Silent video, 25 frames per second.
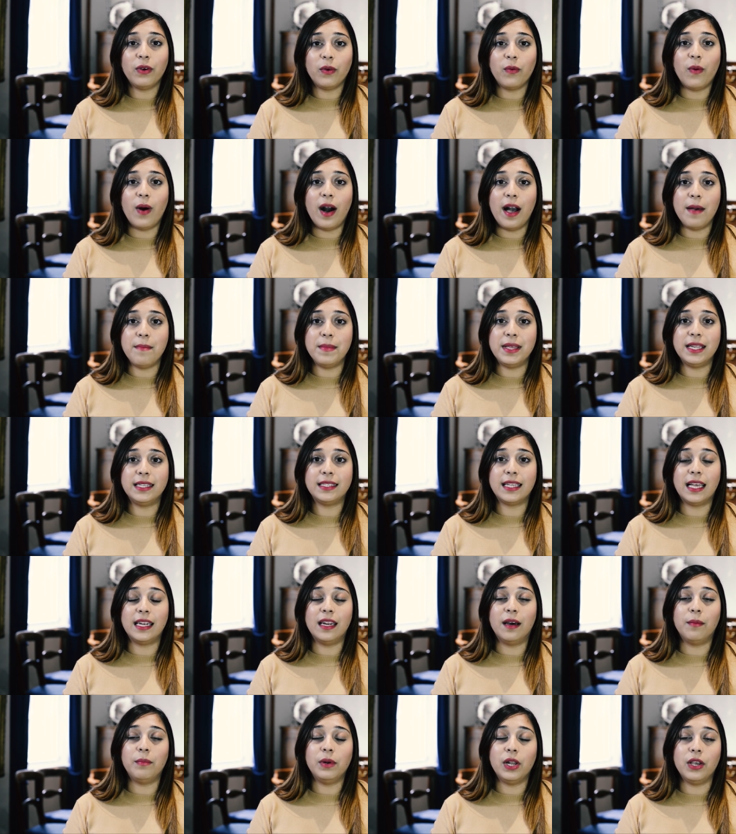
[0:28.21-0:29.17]
requirements
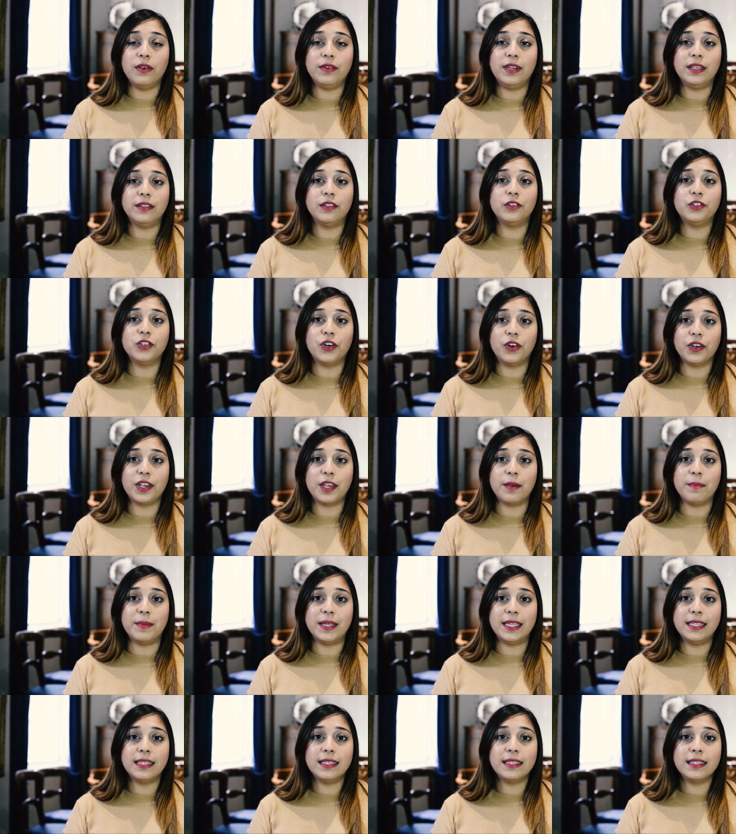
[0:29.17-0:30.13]
and uploading the
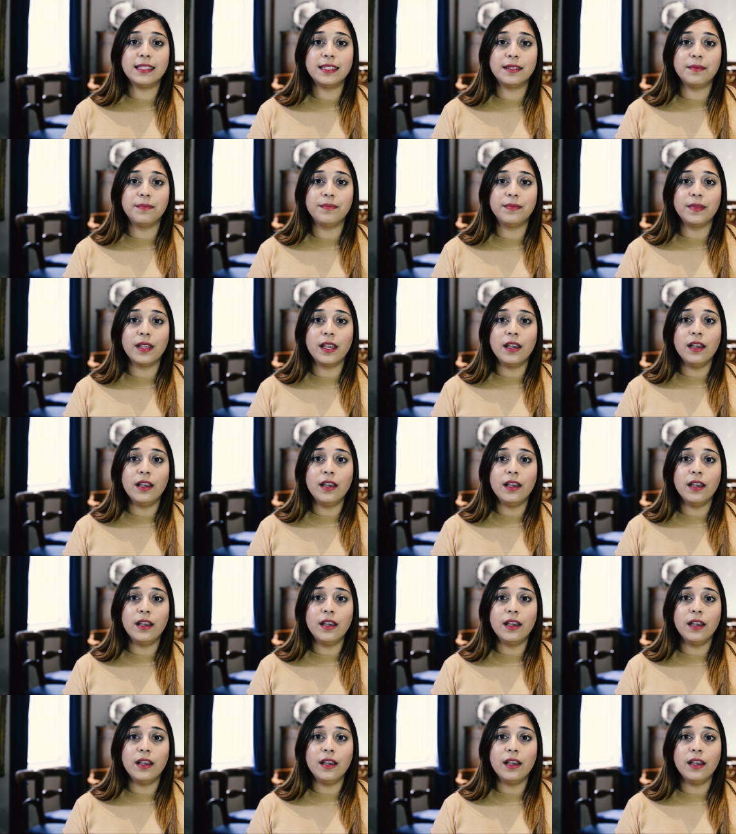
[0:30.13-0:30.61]
documents.